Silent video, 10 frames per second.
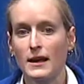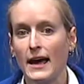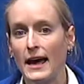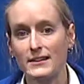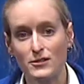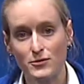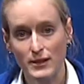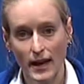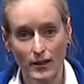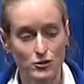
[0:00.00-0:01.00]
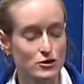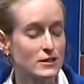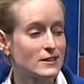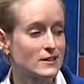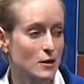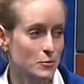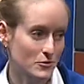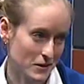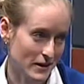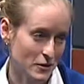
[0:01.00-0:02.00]
has a flea allergy, come to
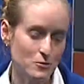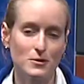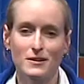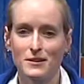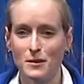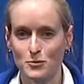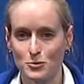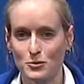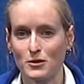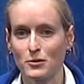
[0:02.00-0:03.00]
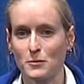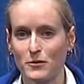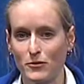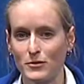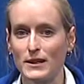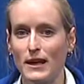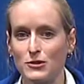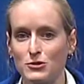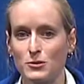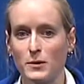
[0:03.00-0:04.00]
find out, so it was a little bit of a flea
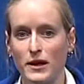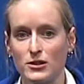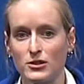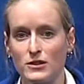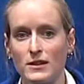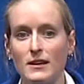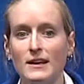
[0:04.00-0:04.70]
allergy reaction.